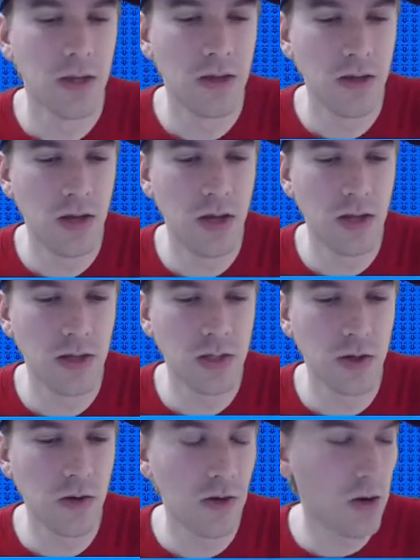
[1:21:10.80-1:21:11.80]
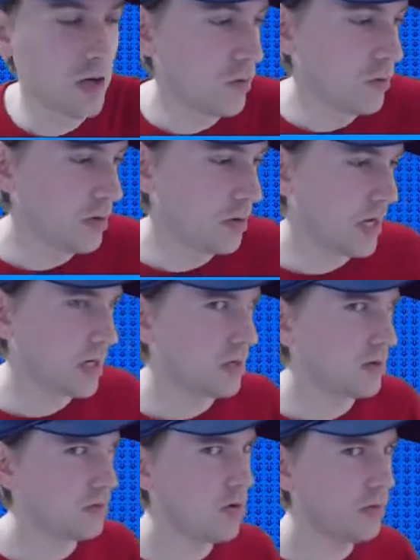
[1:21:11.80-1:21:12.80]
And so I will be back
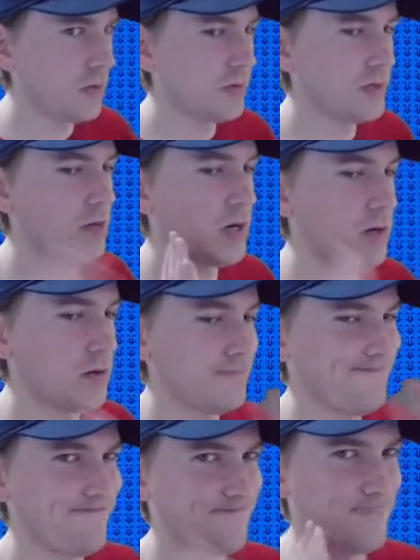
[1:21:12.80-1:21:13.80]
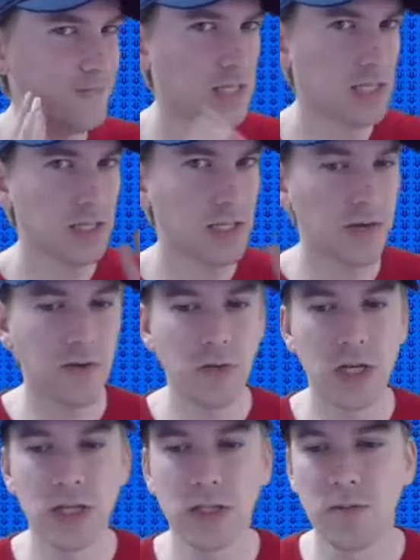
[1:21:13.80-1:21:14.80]
in probably about 6-7
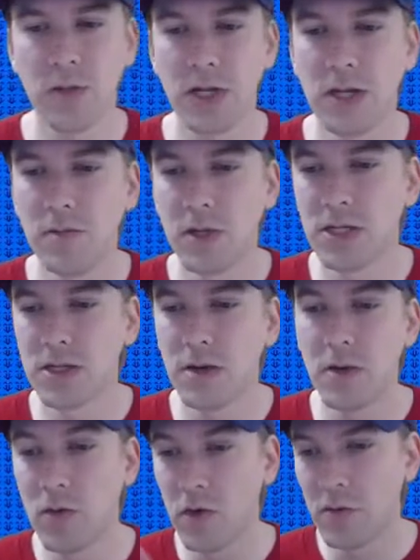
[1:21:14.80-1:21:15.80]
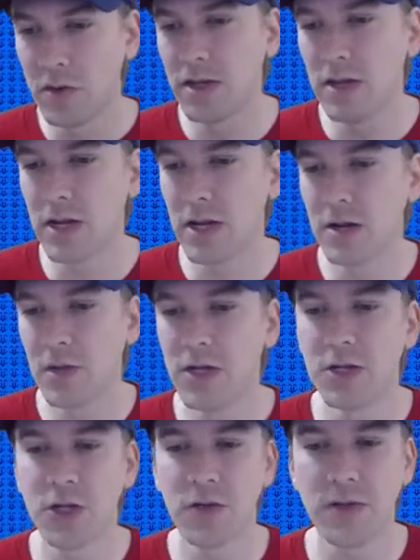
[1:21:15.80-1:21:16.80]
minutes, but in the meantime I will play that
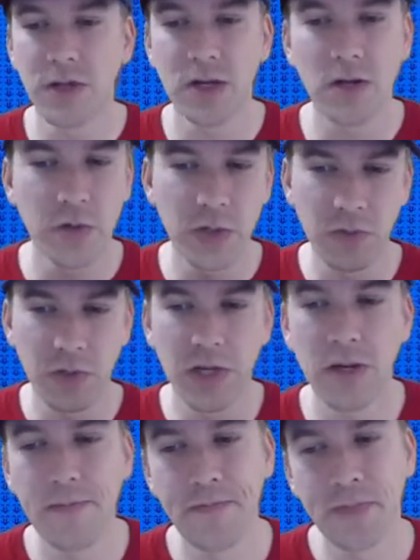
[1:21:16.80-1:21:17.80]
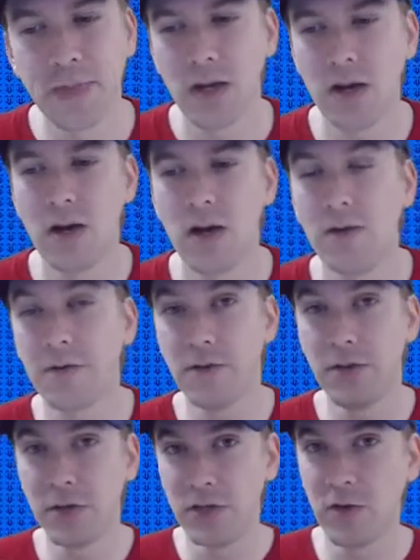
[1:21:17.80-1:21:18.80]
animated short that I always play. For
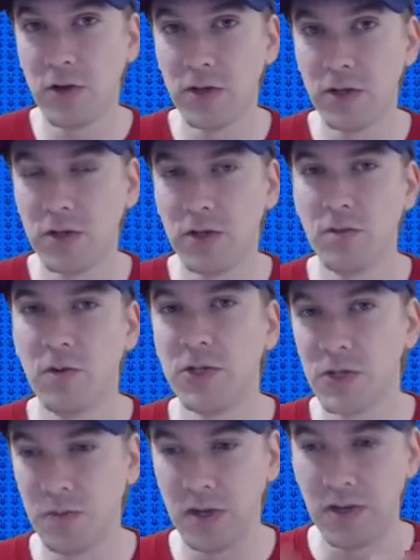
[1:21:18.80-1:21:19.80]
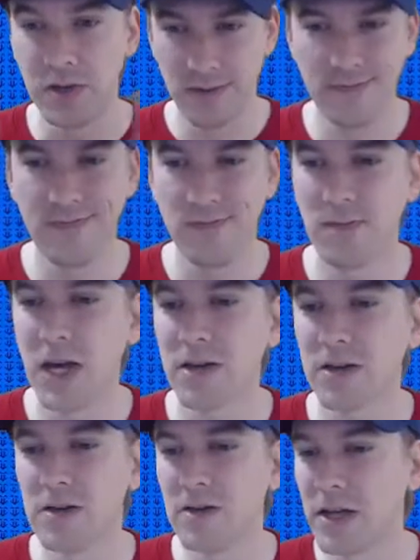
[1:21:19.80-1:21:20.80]
those of you on YouTube, I'll just be
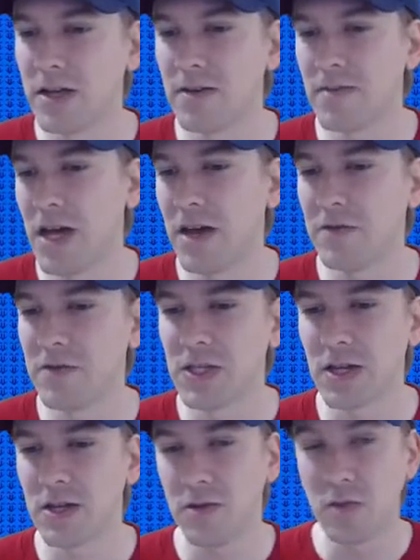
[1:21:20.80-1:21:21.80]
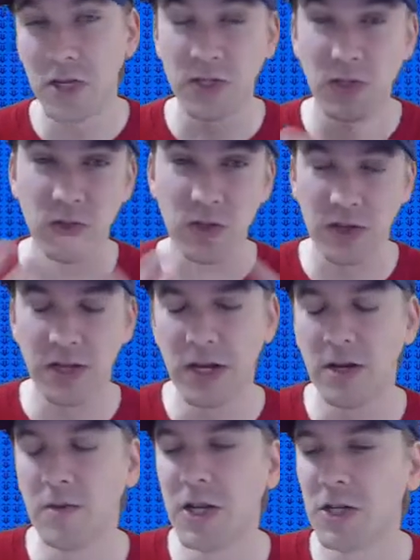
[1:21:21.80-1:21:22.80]
back in like half a second because you saw that
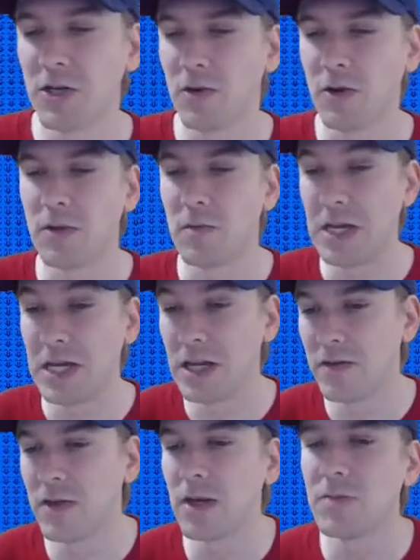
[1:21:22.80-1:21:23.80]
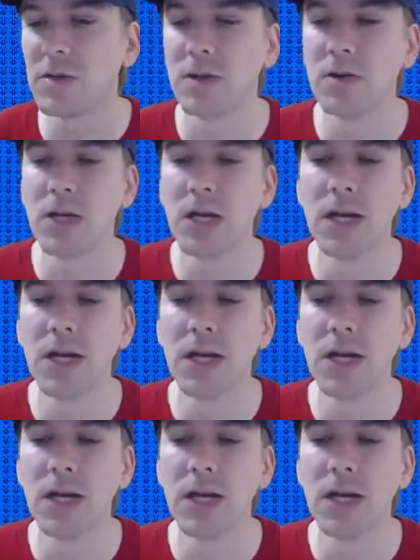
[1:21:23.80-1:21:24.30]
animated short at the beginning of the episode.